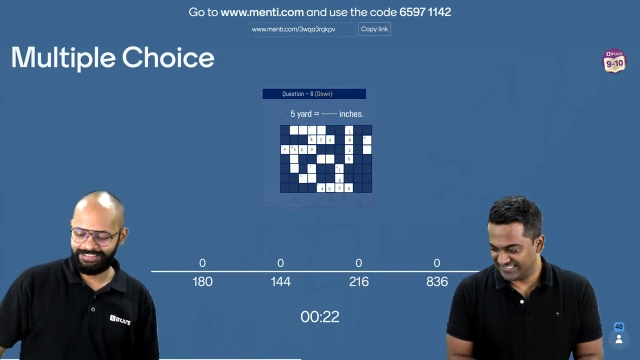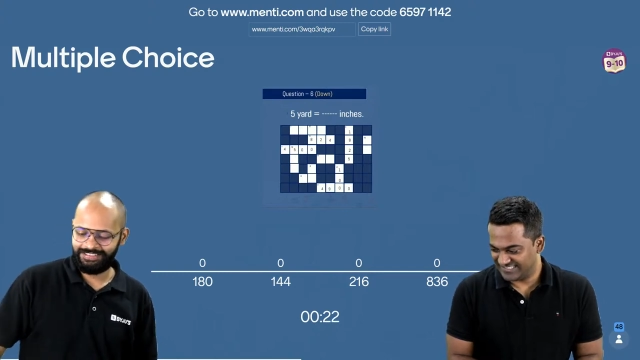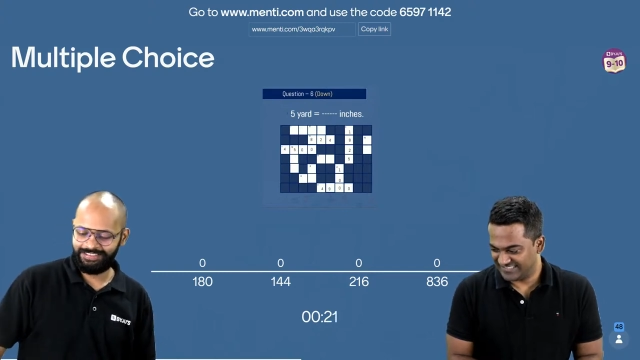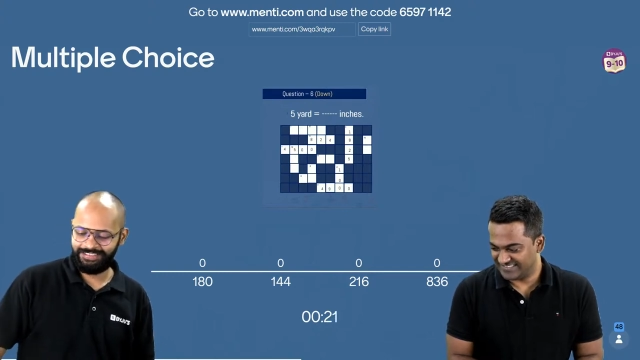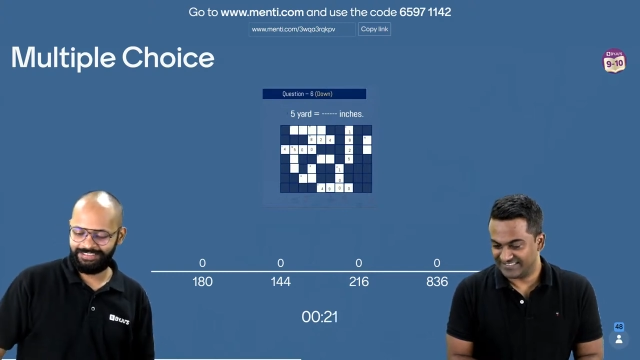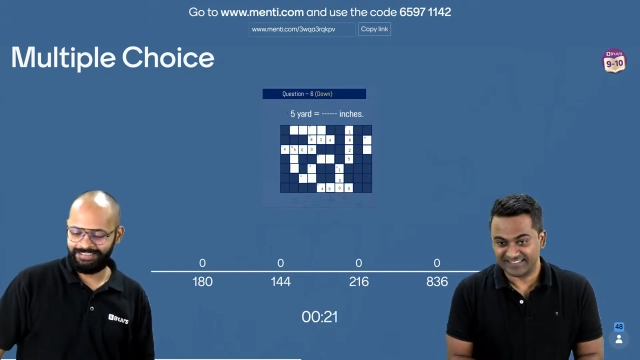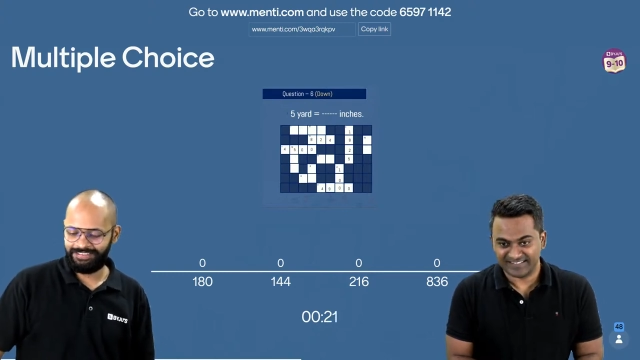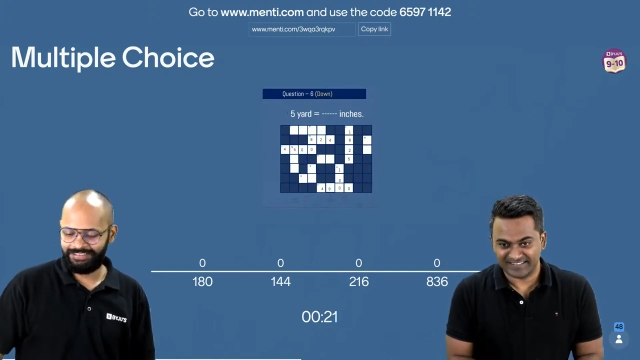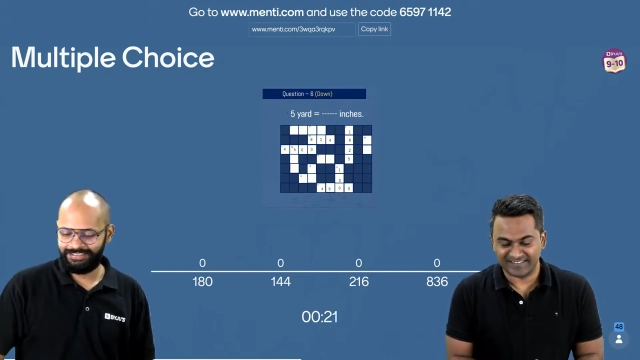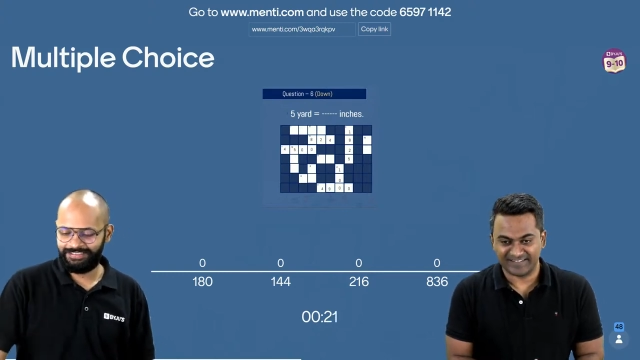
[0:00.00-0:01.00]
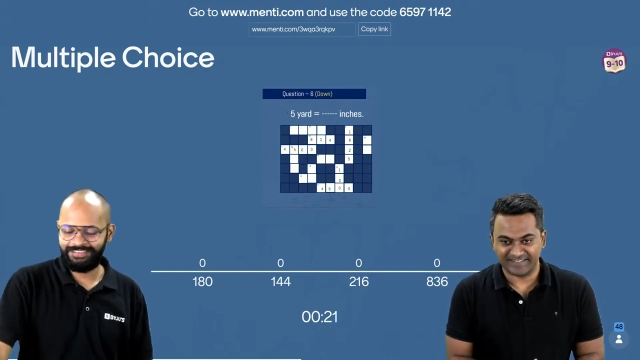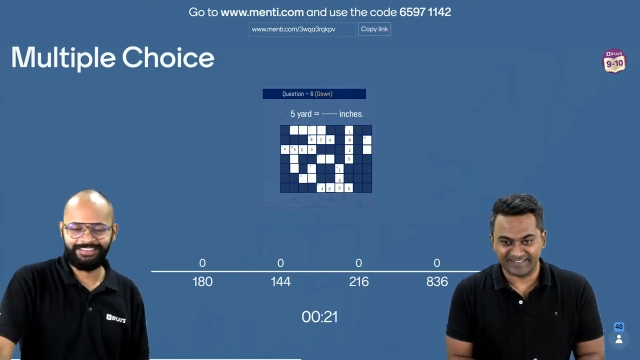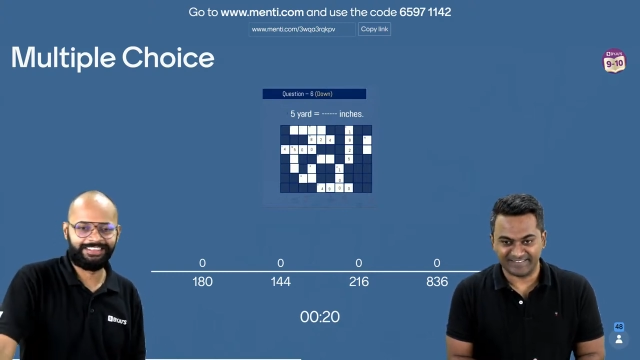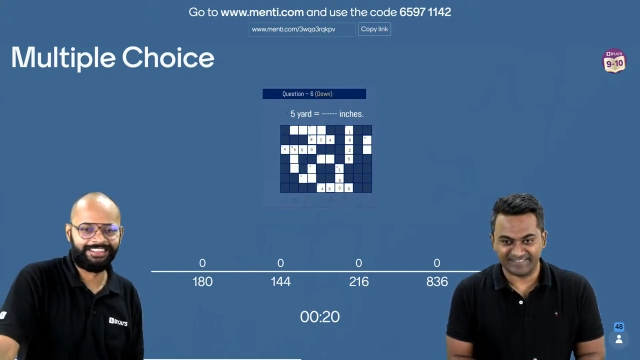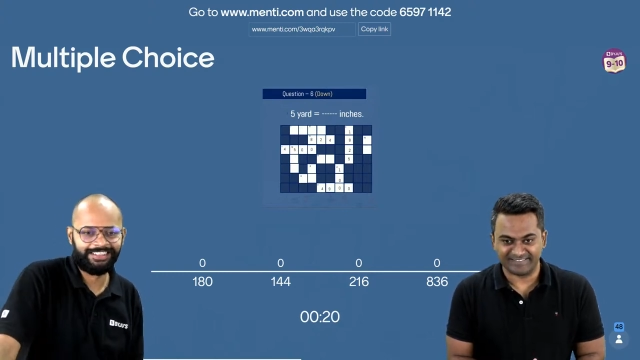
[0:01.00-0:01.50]

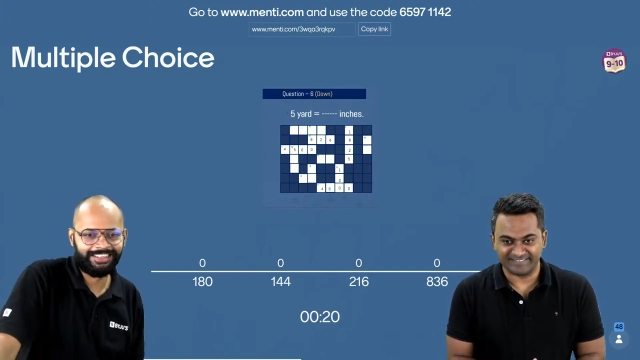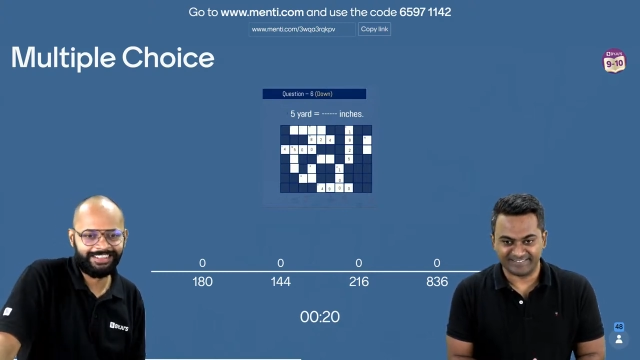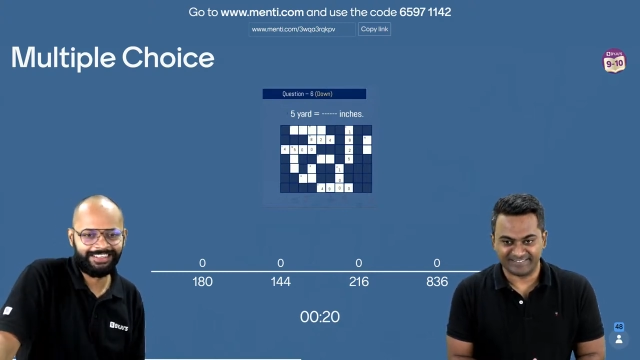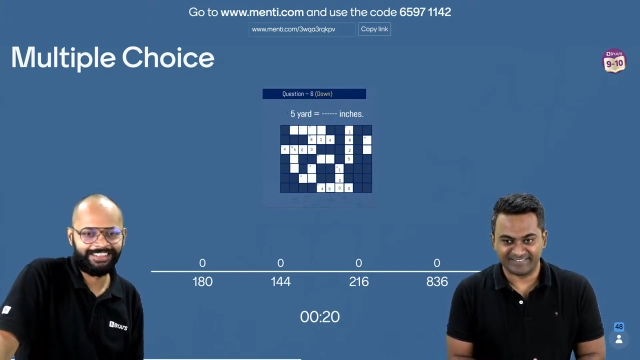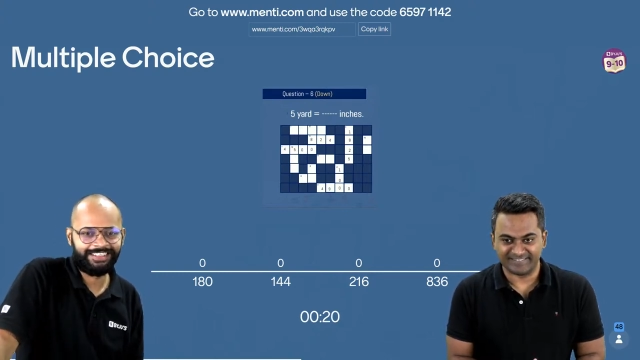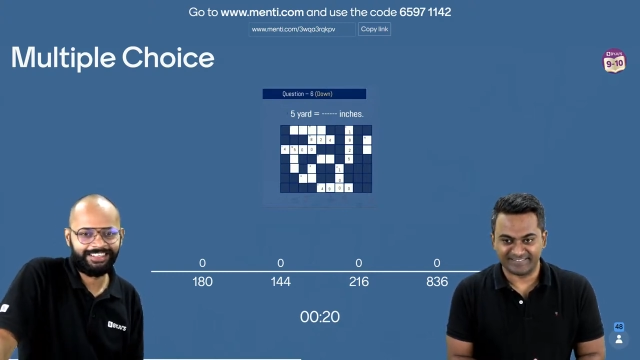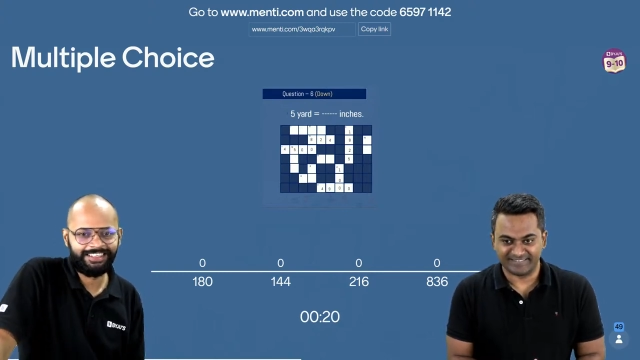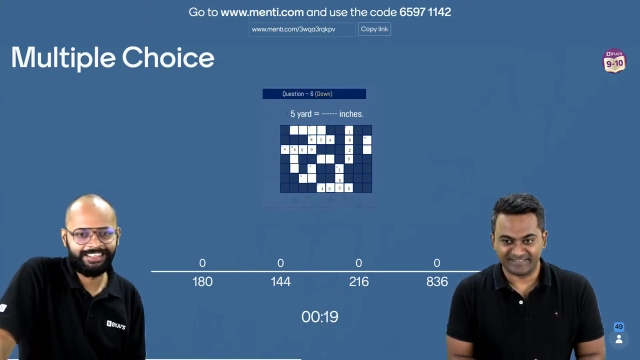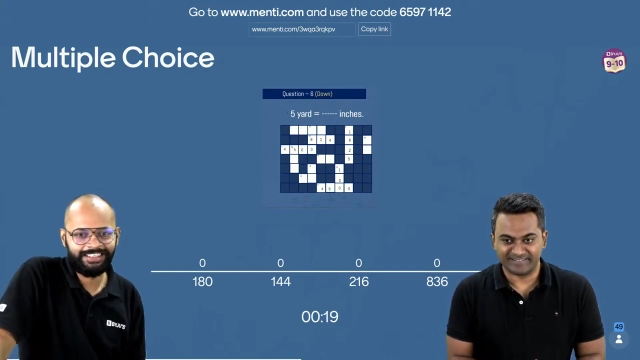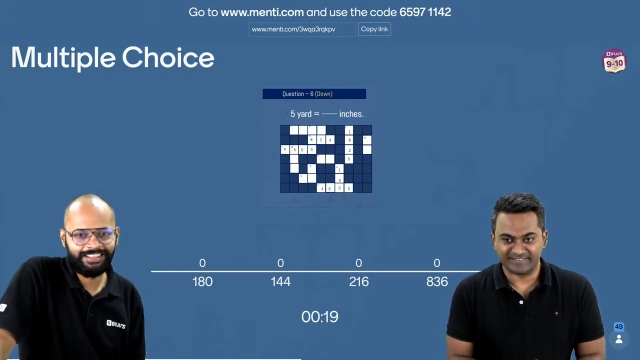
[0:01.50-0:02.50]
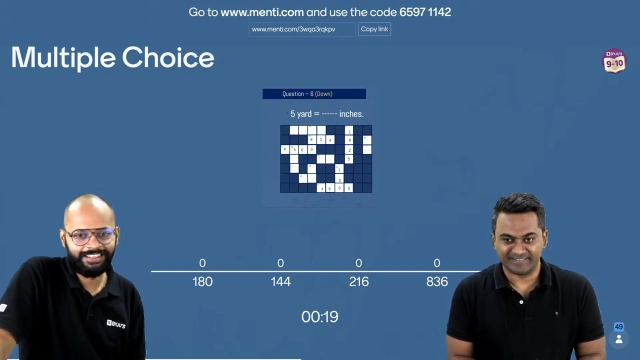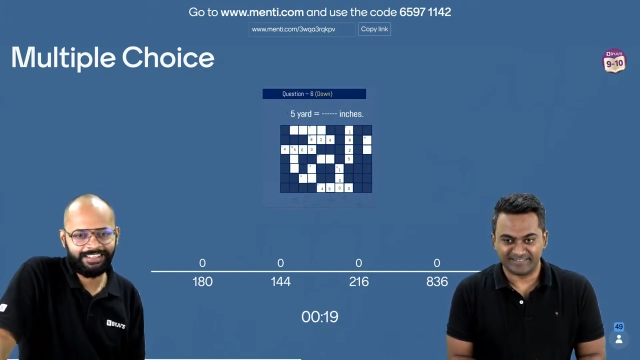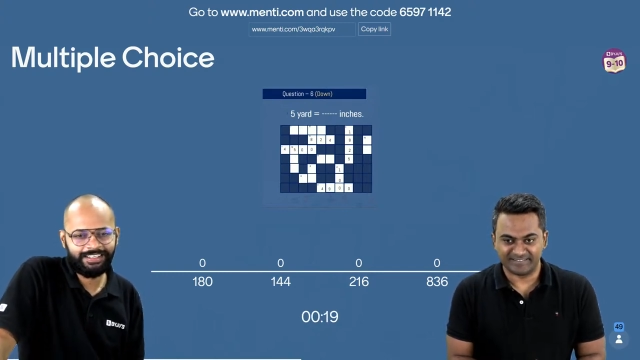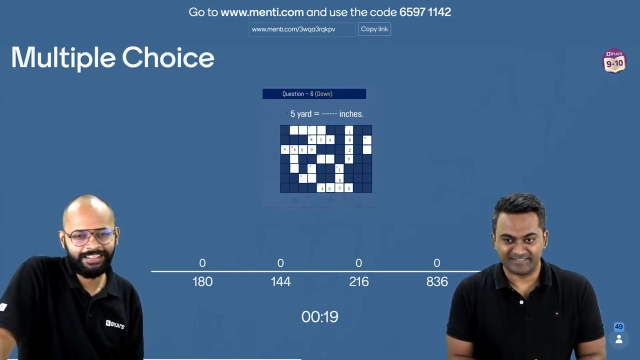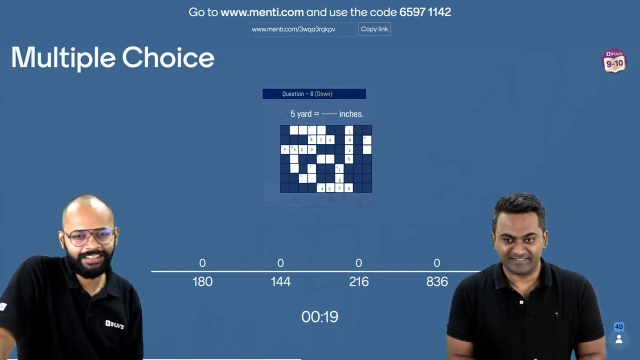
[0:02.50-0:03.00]

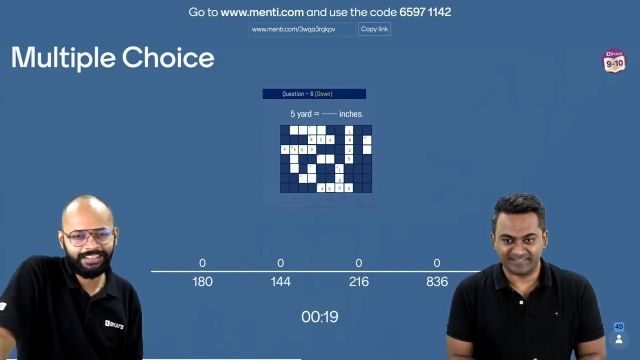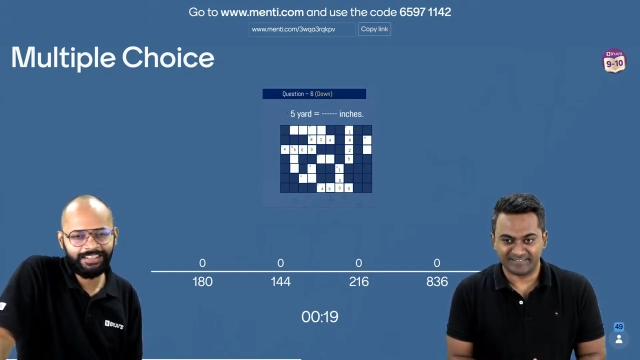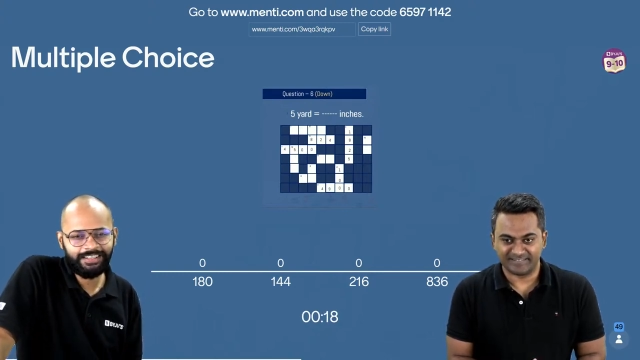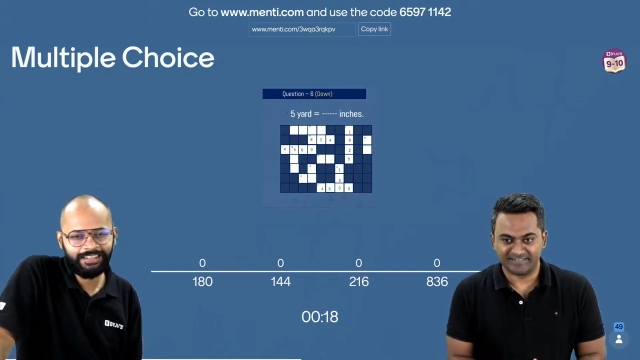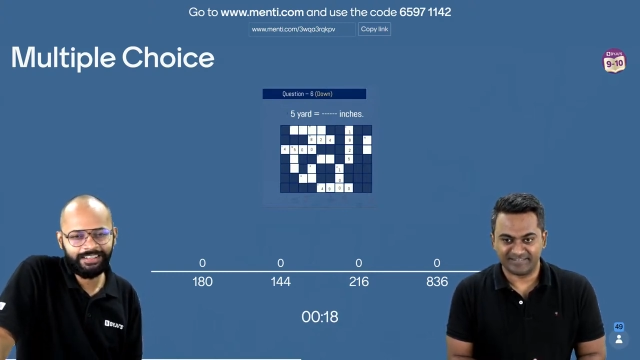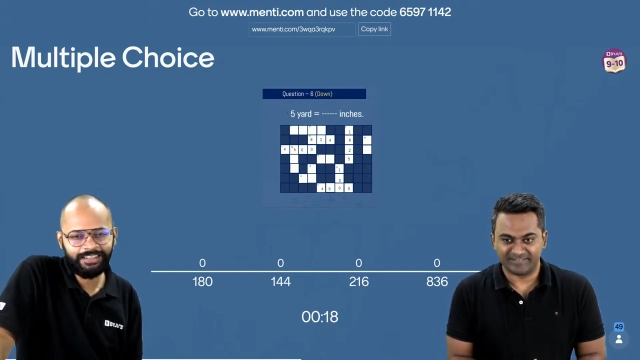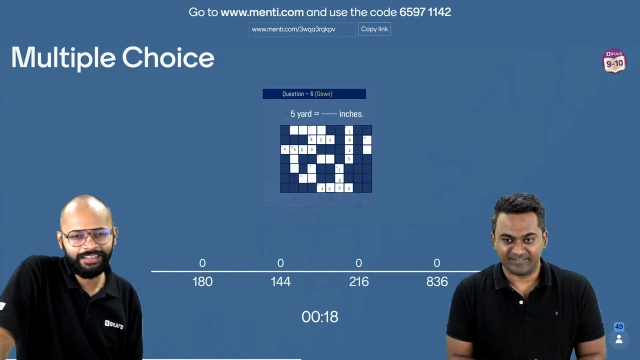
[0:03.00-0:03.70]
Nothing is said.